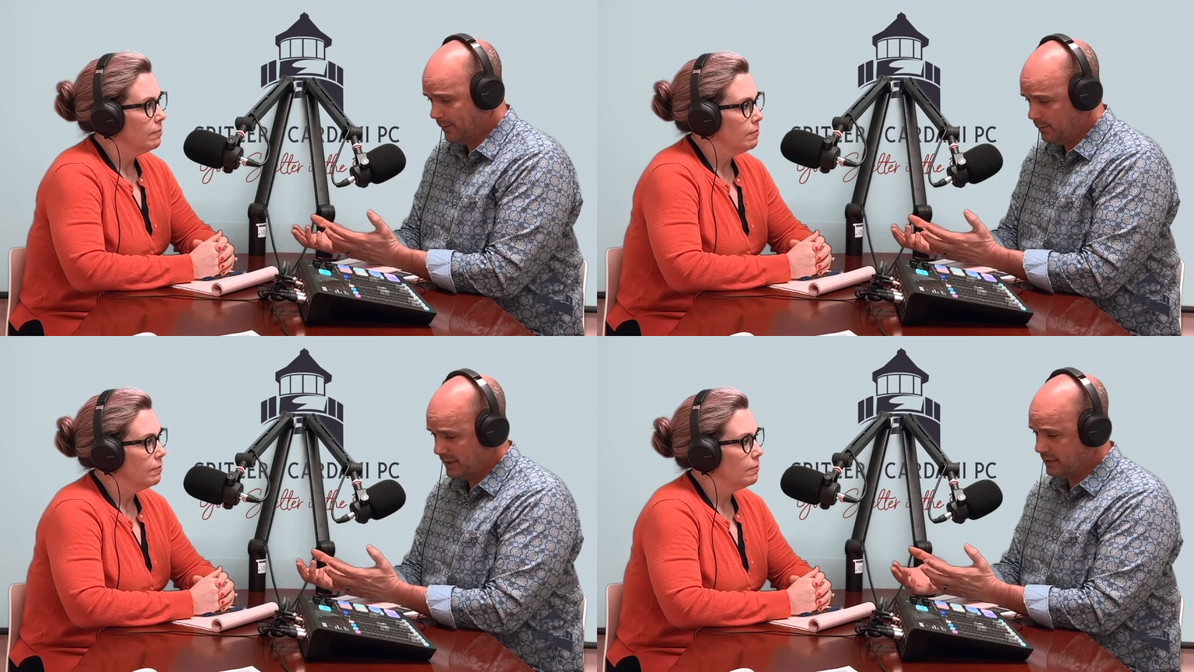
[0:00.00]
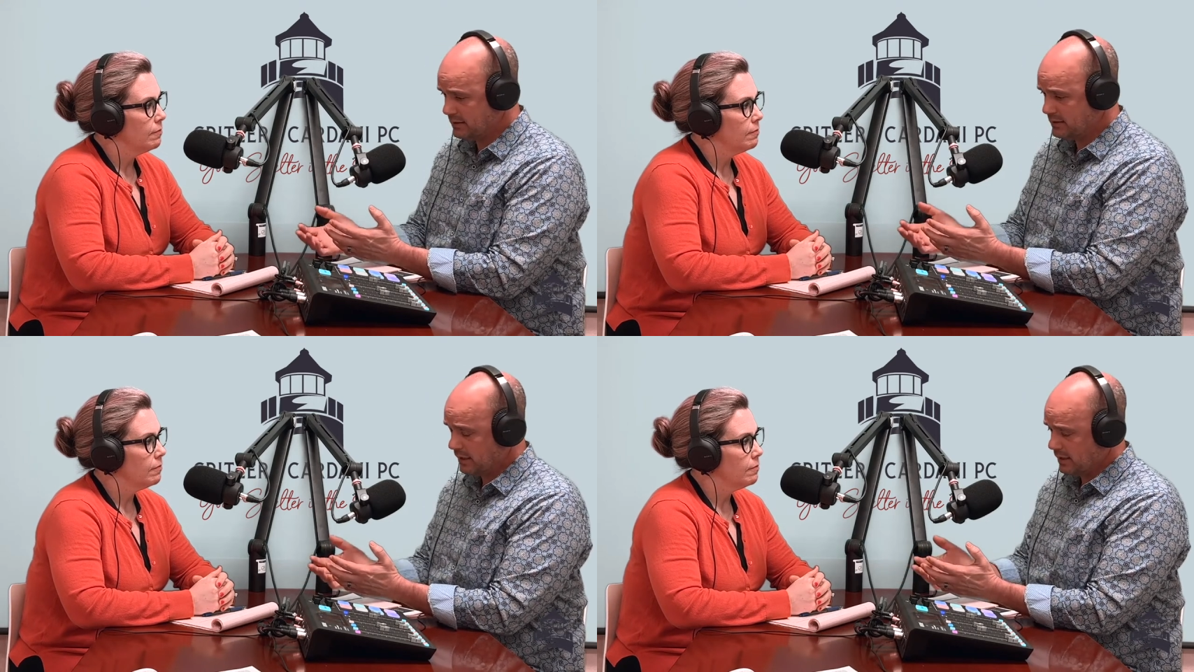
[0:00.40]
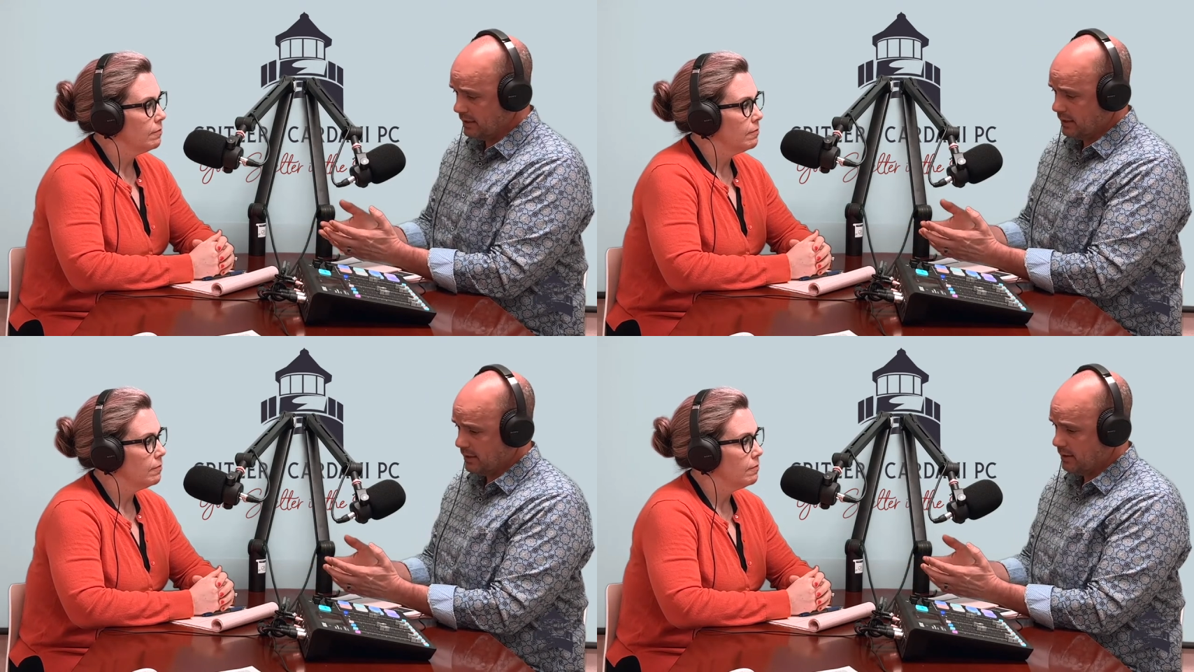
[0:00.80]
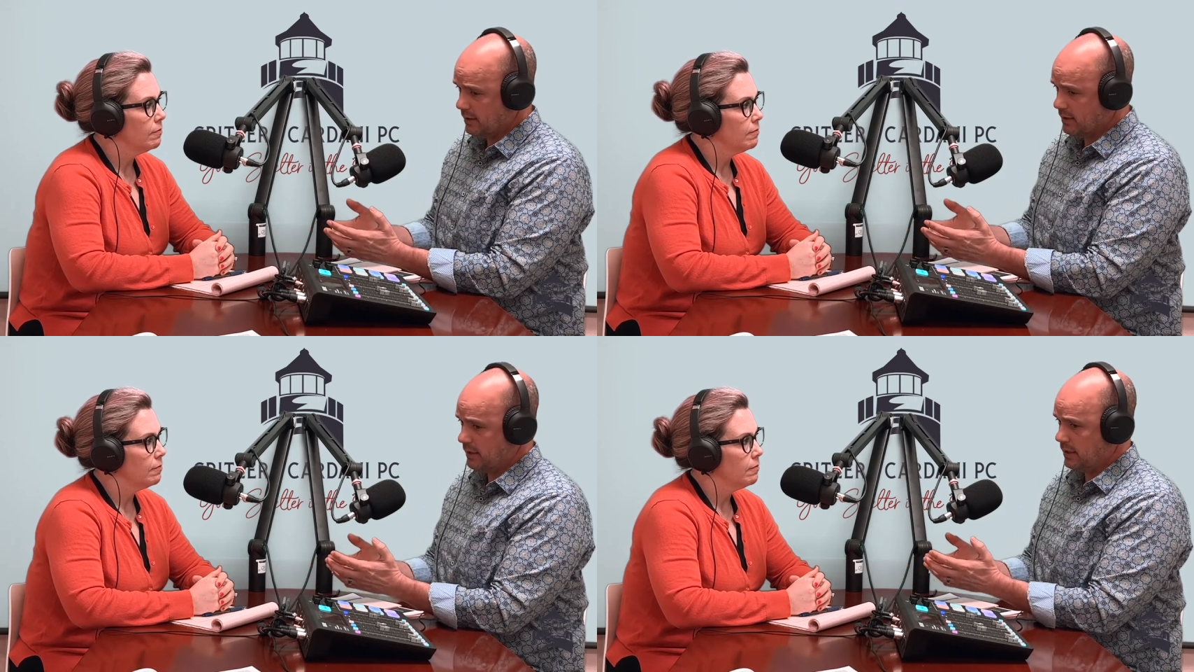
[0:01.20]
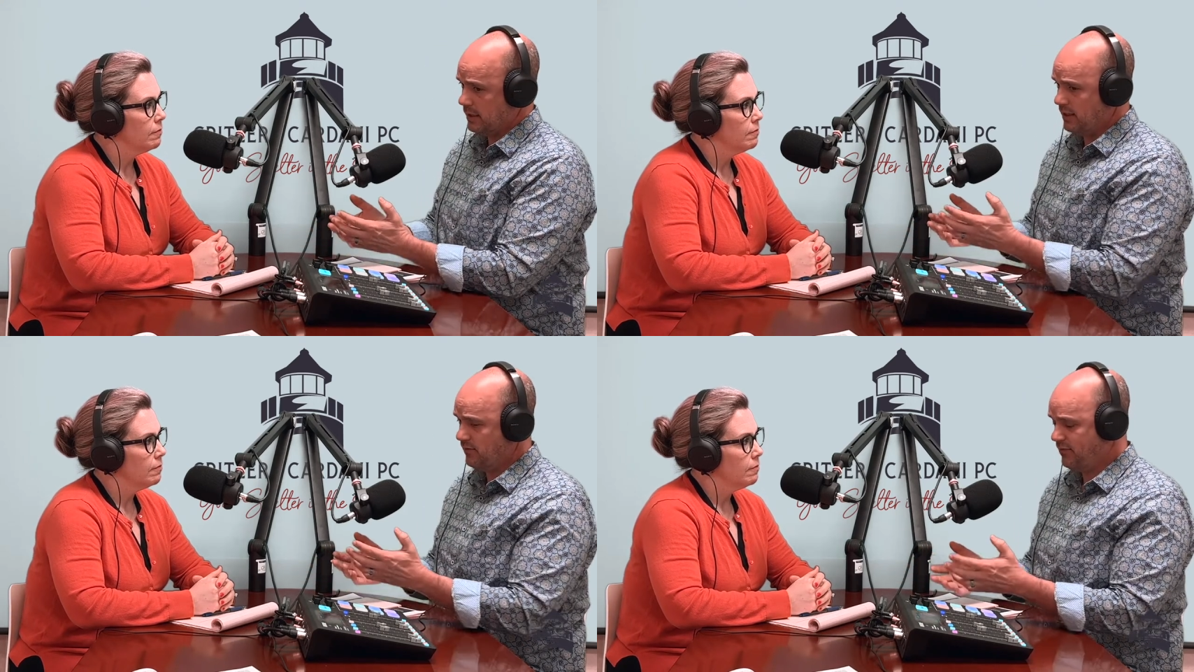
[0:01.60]
Speaker 1: Because
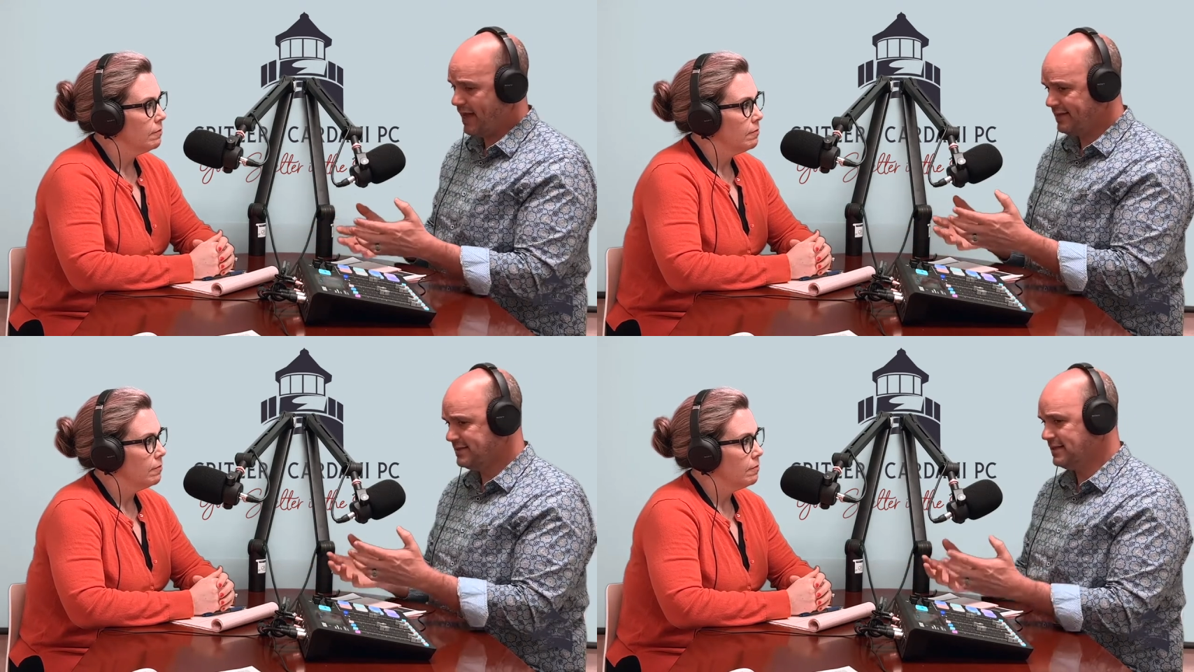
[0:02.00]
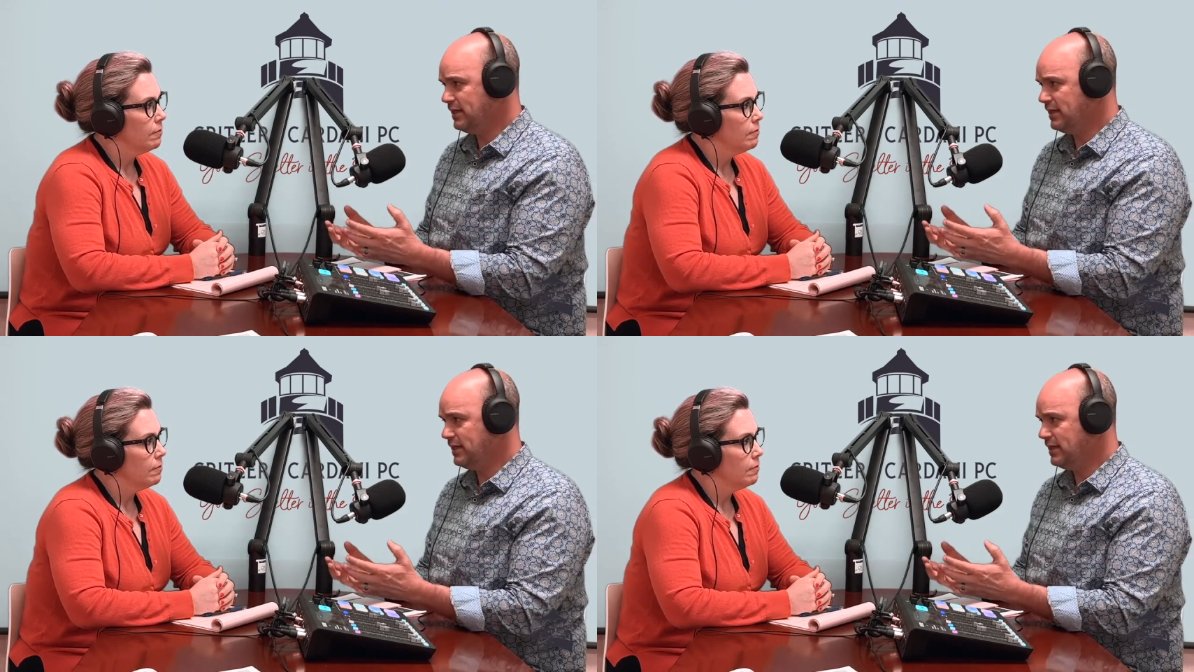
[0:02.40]
if that's the